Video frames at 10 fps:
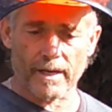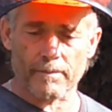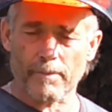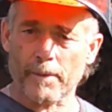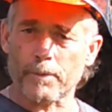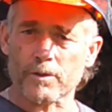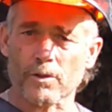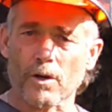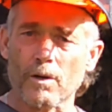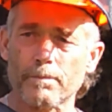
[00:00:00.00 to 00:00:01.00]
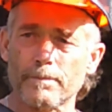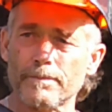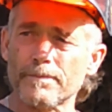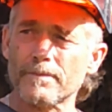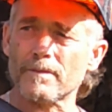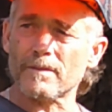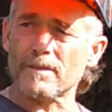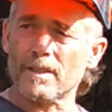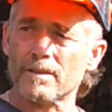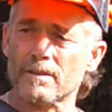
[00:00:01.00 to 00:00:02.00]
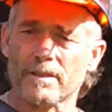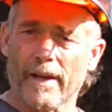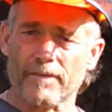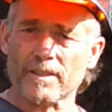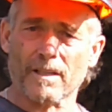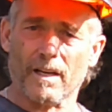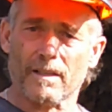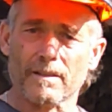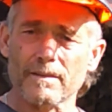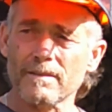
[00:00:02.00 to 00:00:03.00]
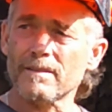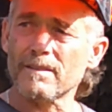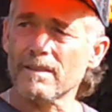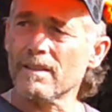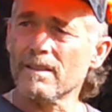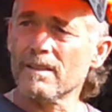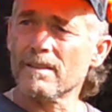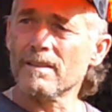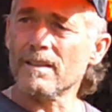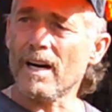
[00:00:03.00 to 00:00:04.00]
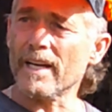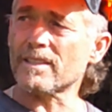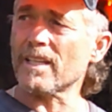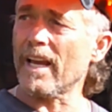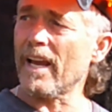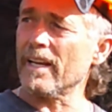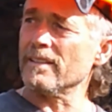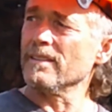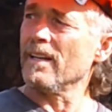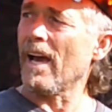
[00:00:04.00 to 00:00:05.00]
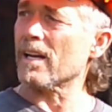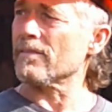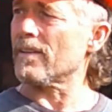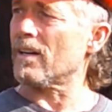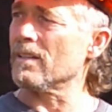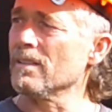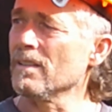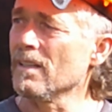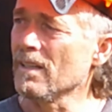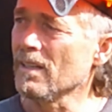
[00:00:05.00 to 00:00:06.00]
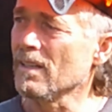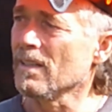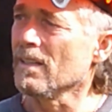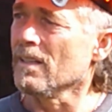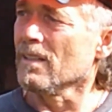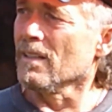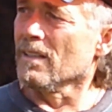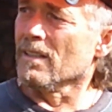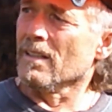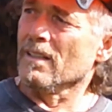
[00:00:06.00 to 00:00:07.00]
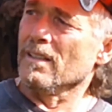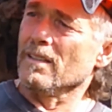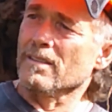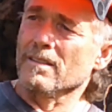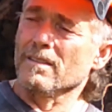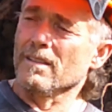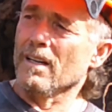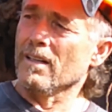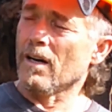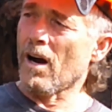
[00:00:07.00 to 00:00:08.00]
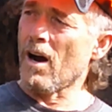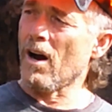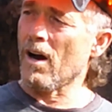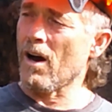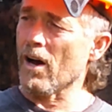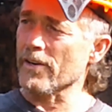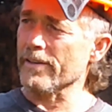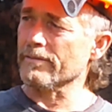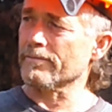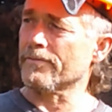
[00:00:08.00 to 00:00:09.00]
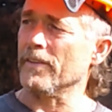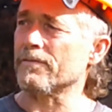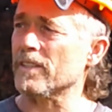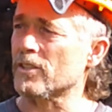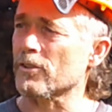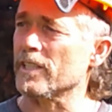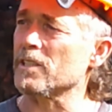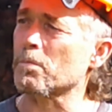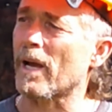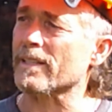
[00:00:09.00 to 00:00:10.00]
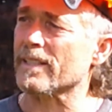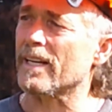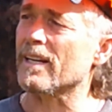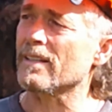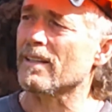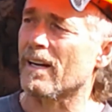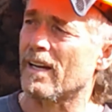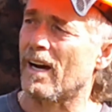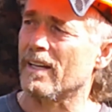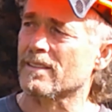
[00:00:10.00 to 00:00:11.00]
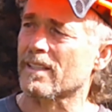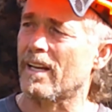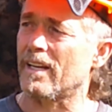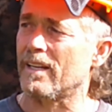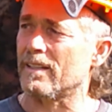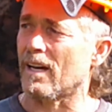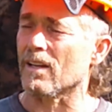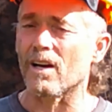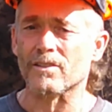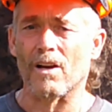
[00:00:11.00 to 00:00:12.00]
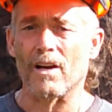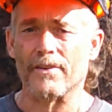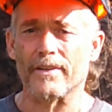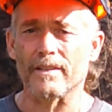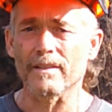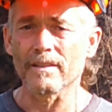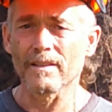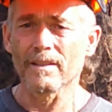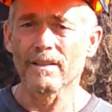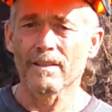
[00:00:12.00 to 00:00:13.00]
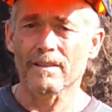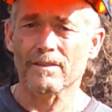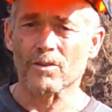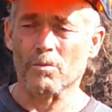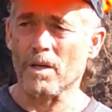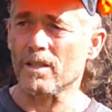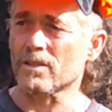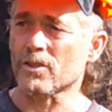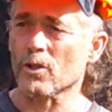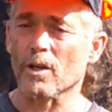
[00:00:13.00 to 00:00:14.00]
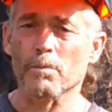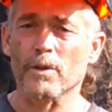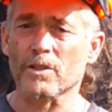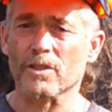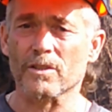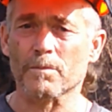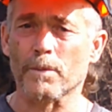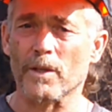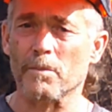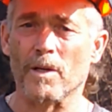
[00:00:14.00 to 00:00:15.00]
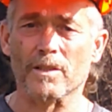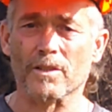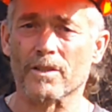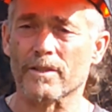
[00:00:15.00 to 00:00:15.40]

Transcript: maple syrup is devastated. I'd say out of 150 trees back there, I'd say I lost 100. So my sugar bush is pretty much,